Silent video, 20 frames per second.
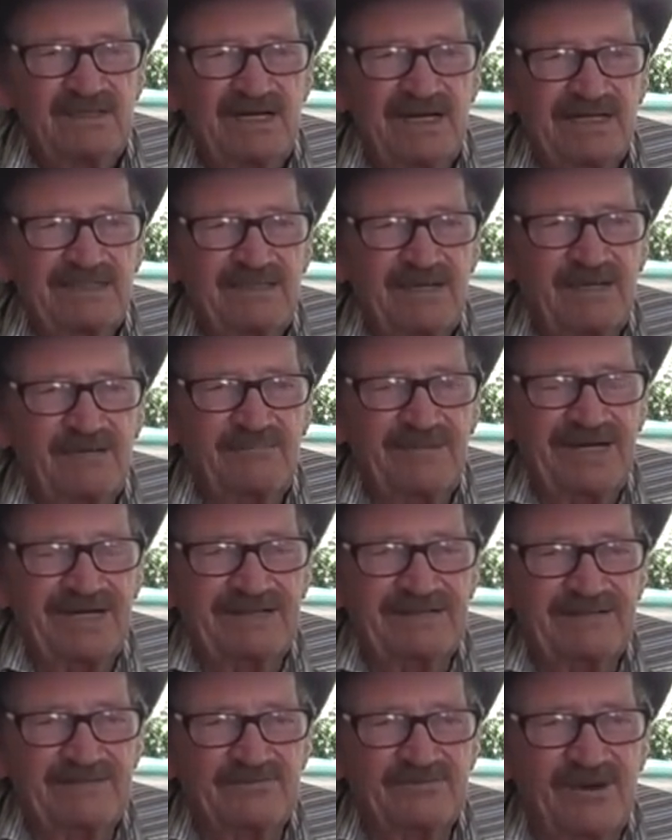I got him out
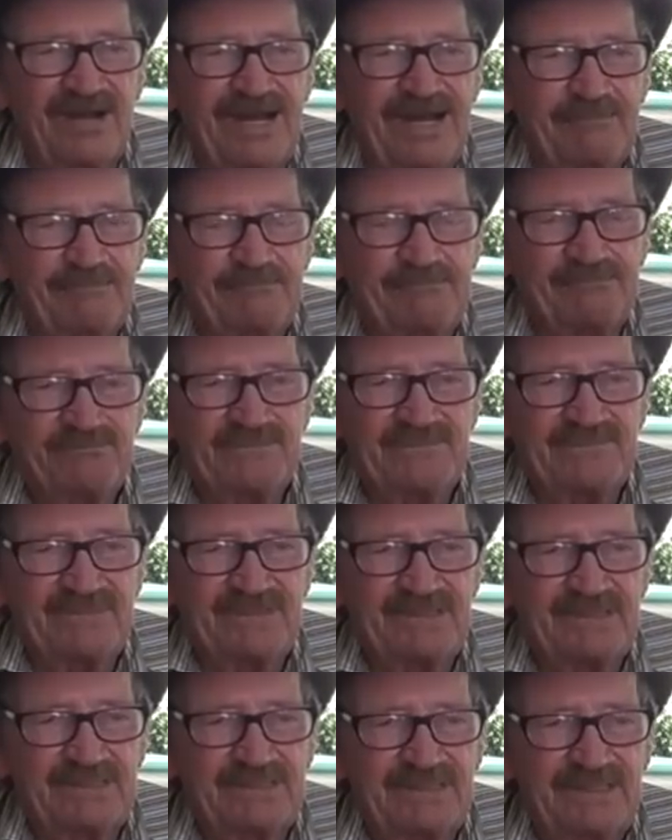of the trap,
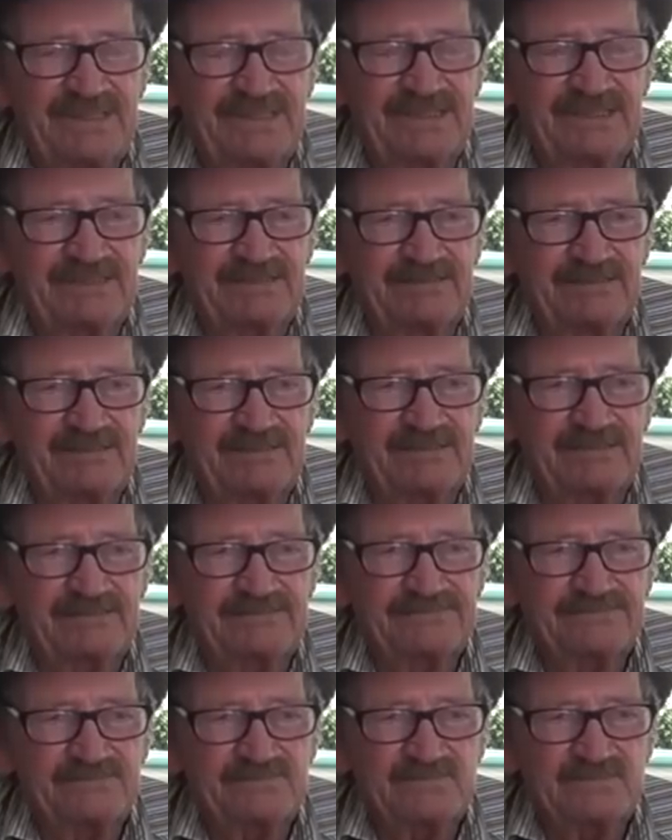and uh,
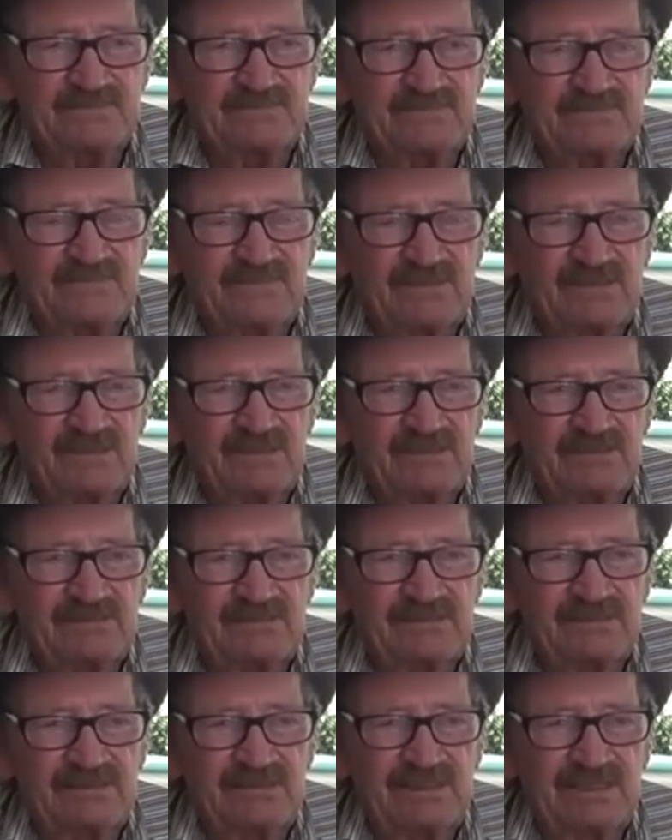
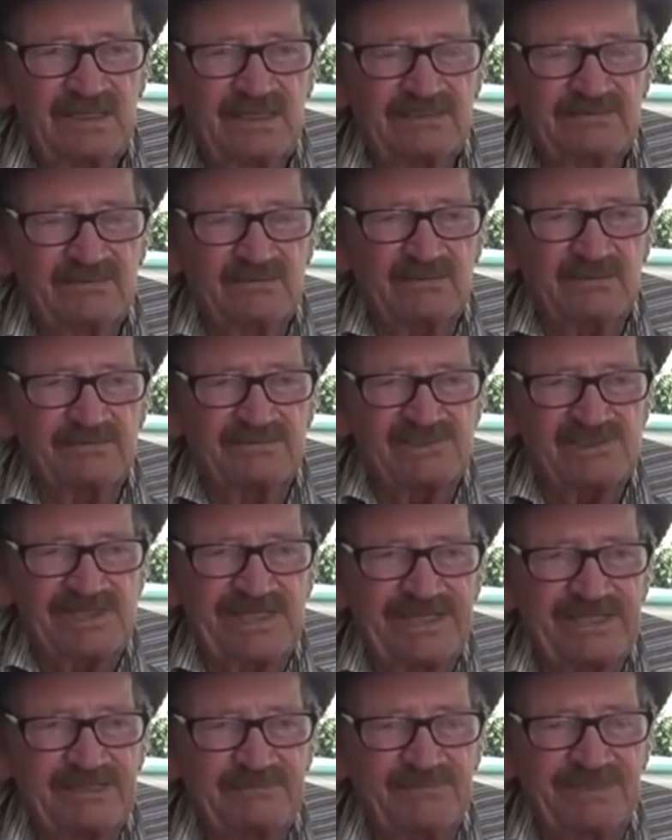I took them and
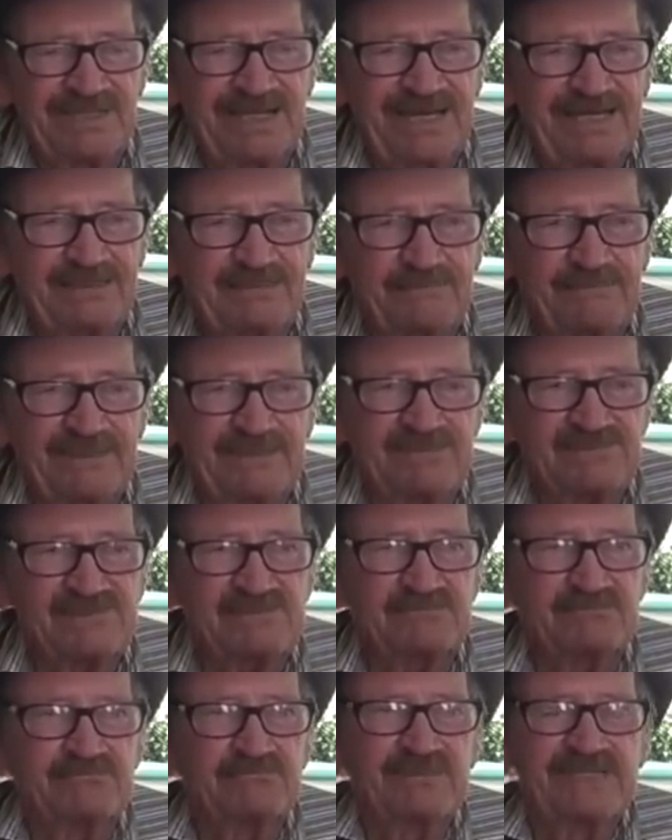skinned them, and I had to build
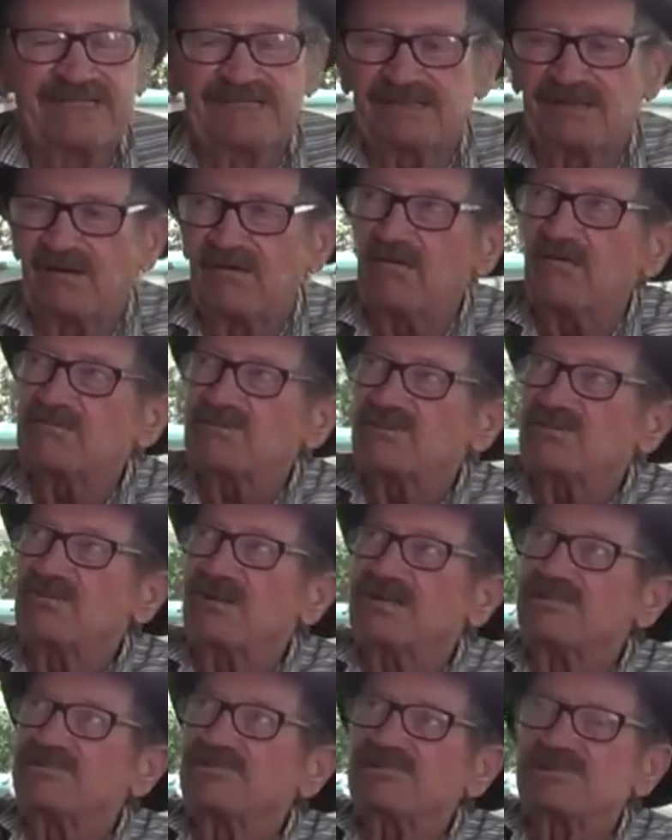some big, long
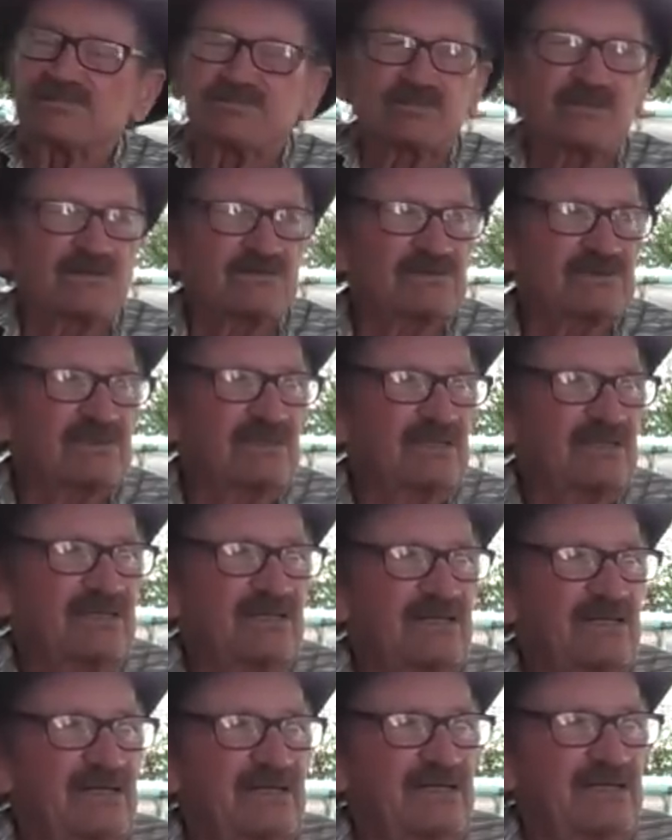stretchers because
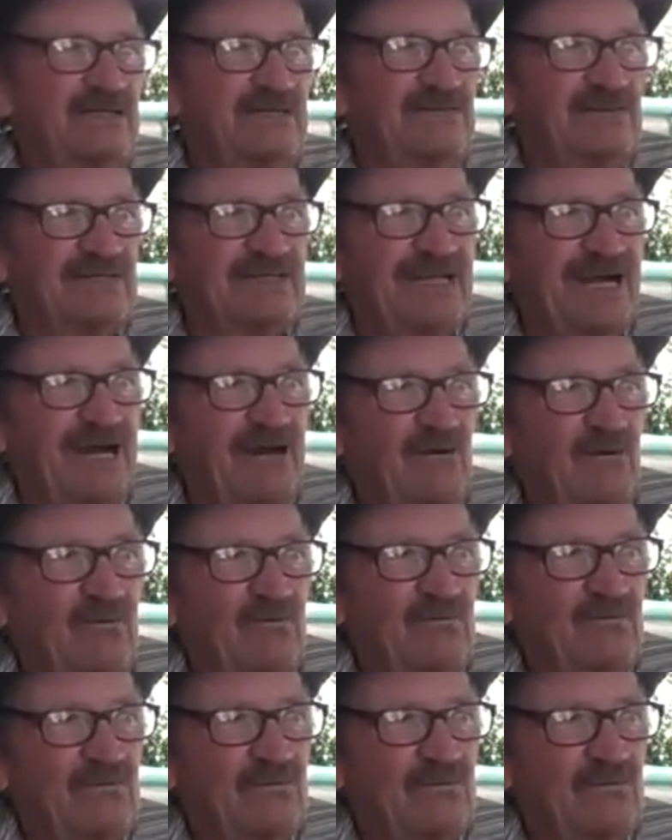the cow